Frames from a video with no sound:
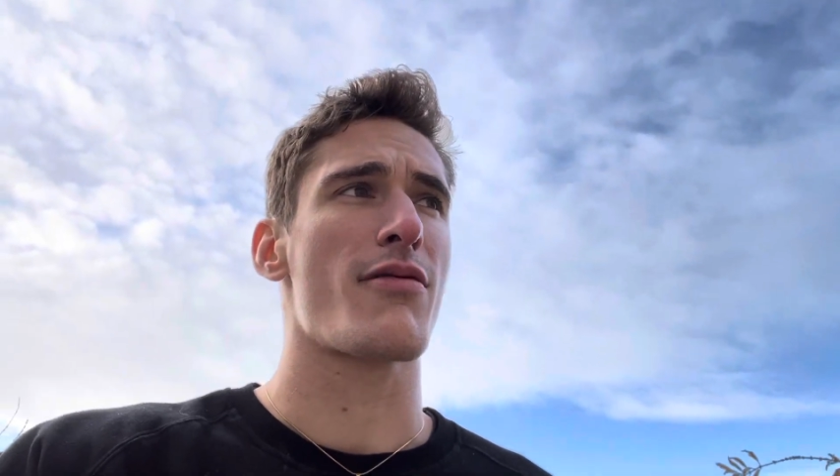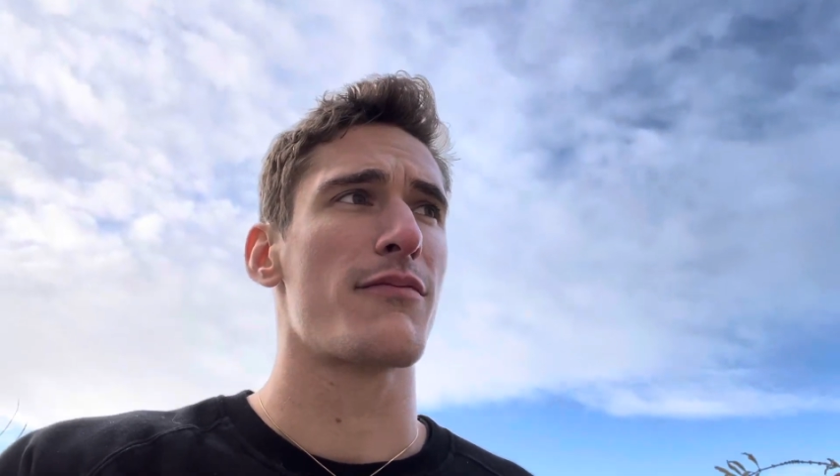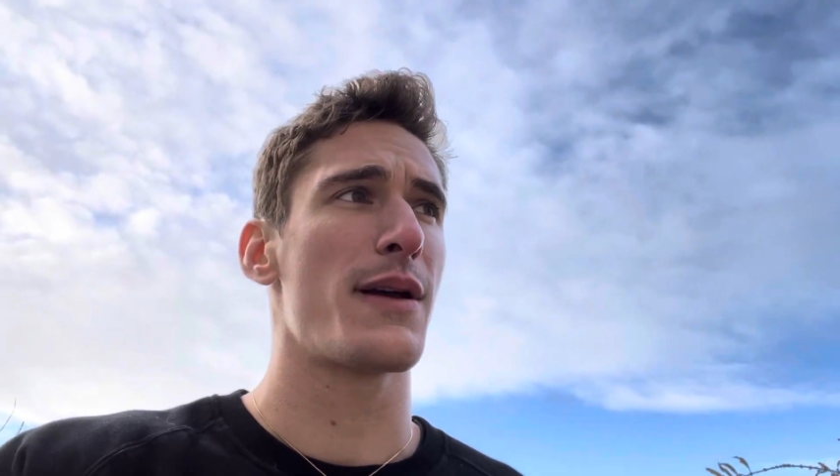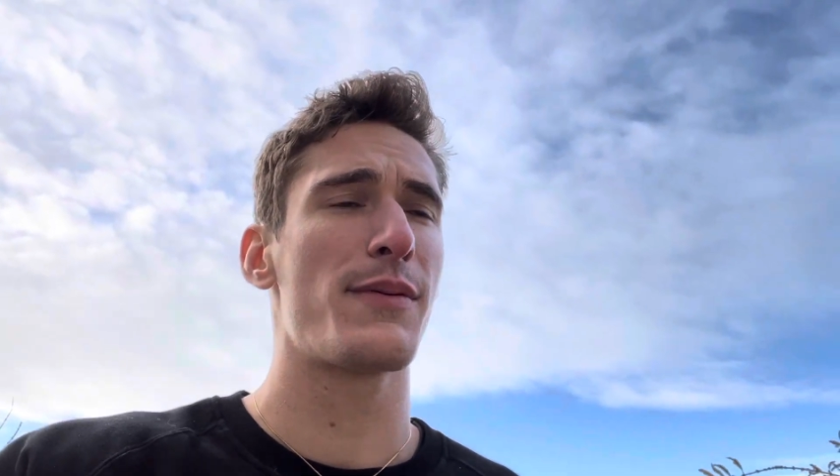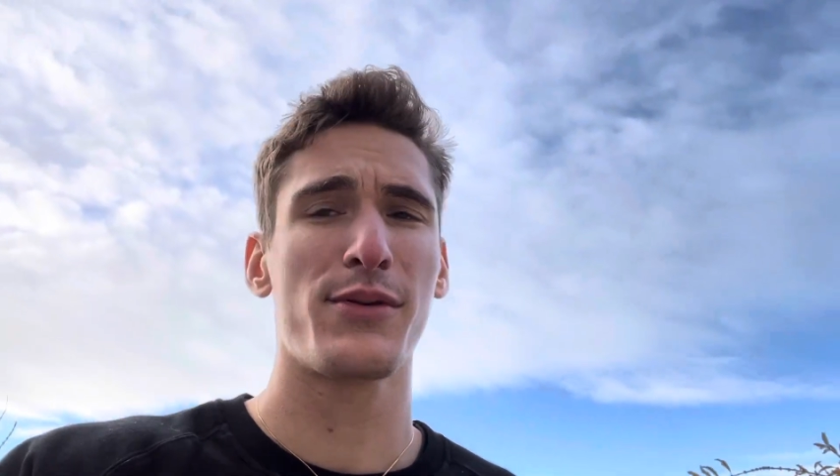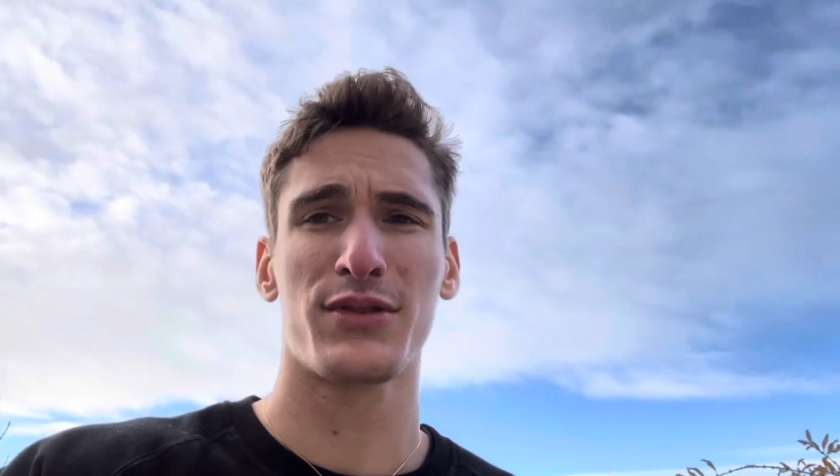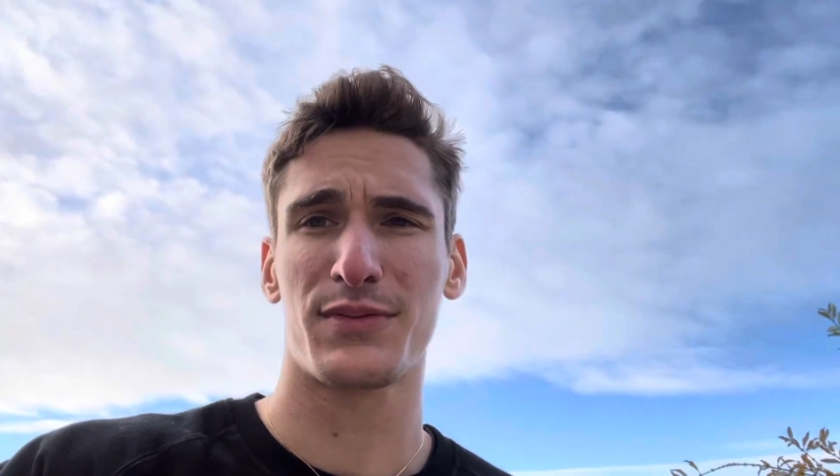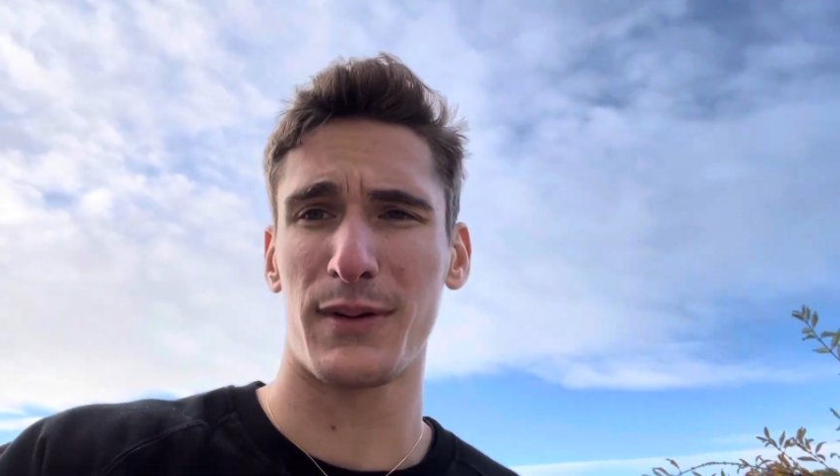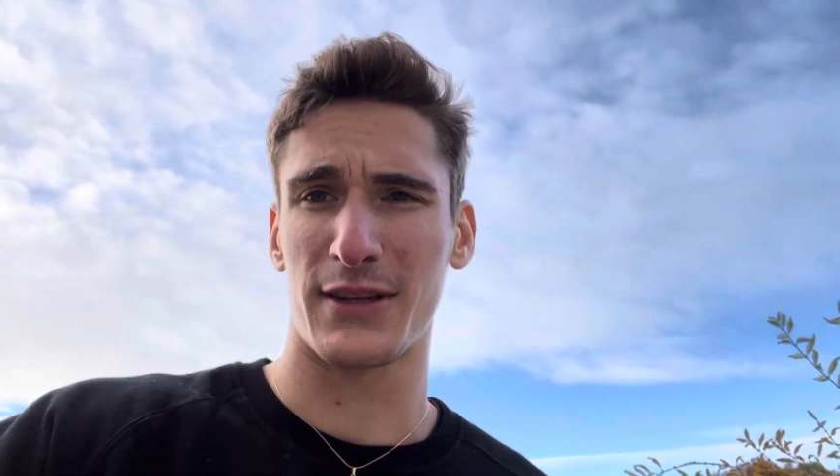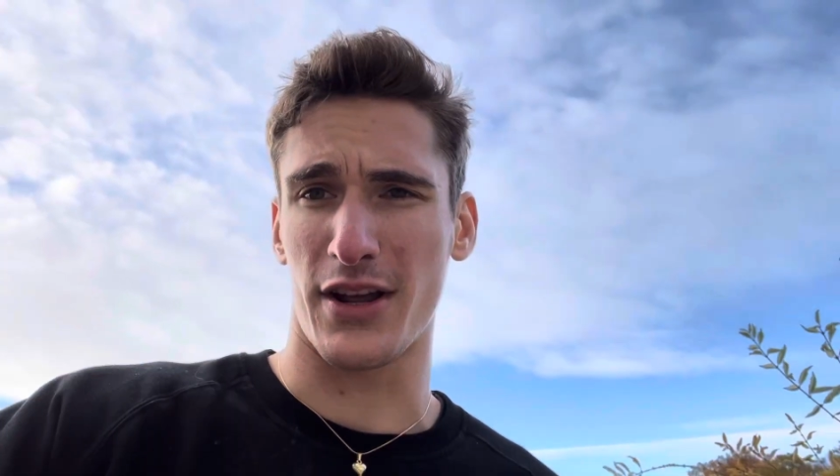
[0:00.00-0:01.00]
Maybe we'll
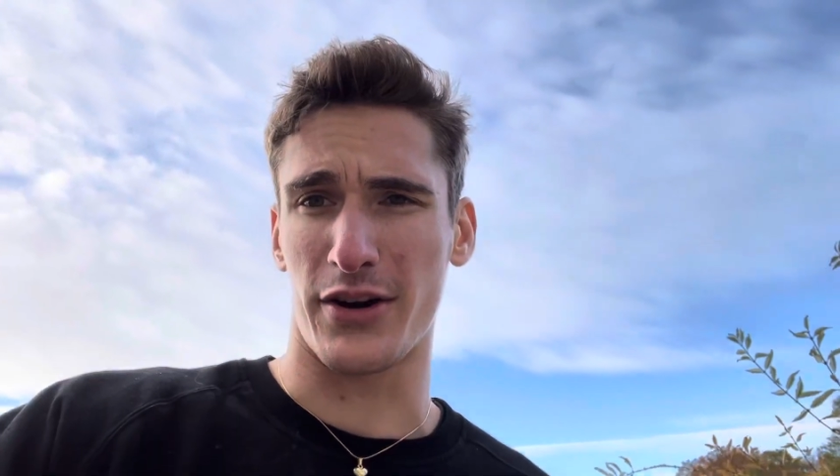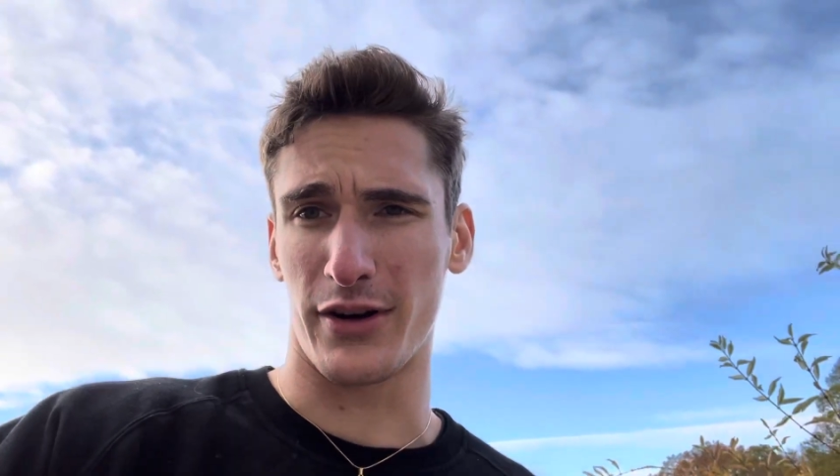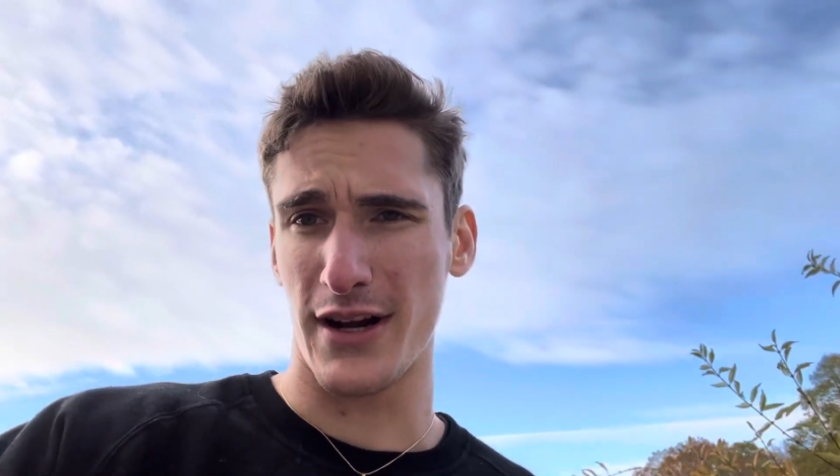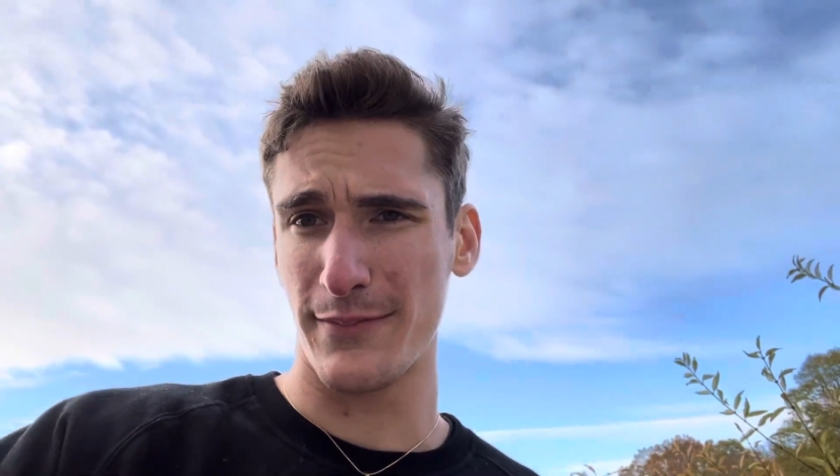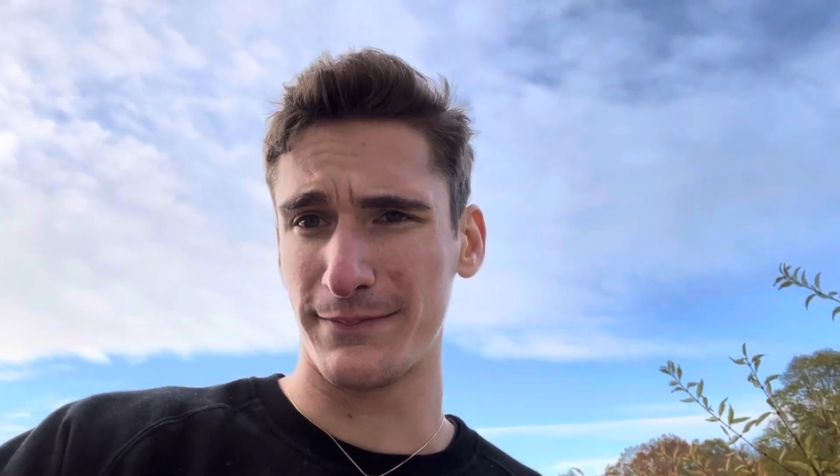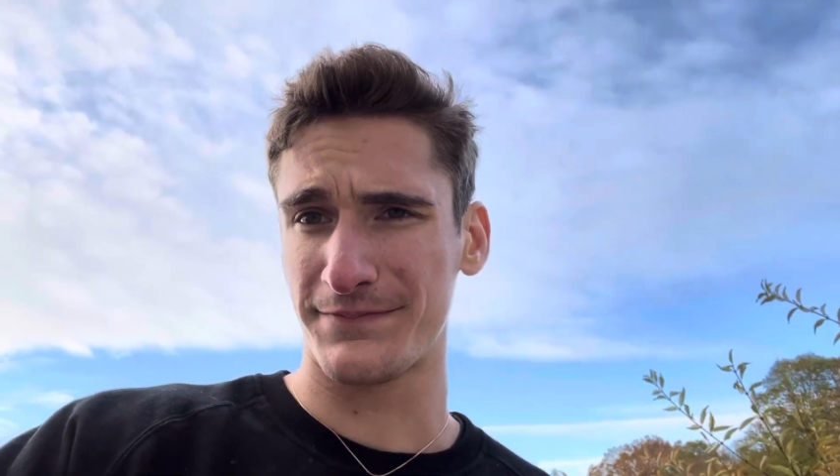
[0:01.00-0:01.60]
split the lottery up,